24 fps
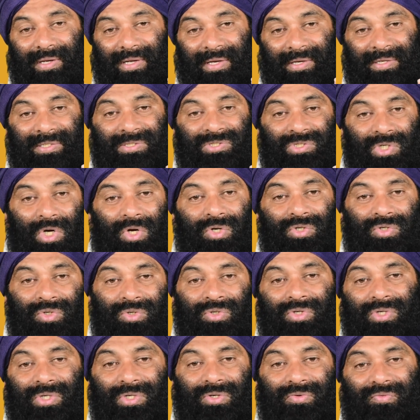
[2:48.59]
it is your
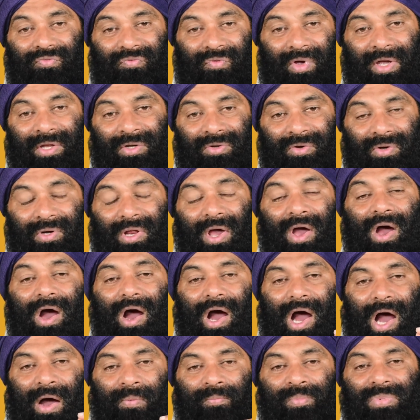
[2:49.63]
duty to find out
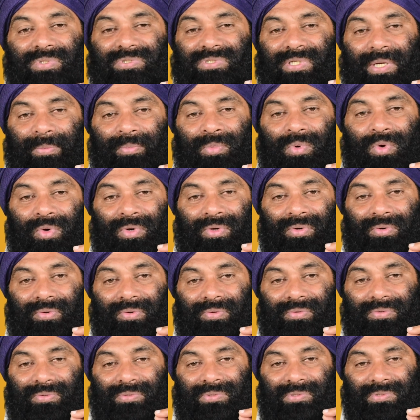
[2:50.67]
how much I'm going
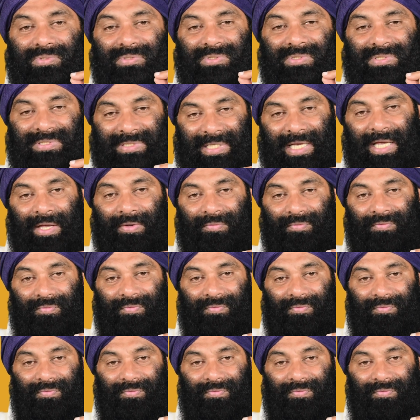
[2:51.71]
to save,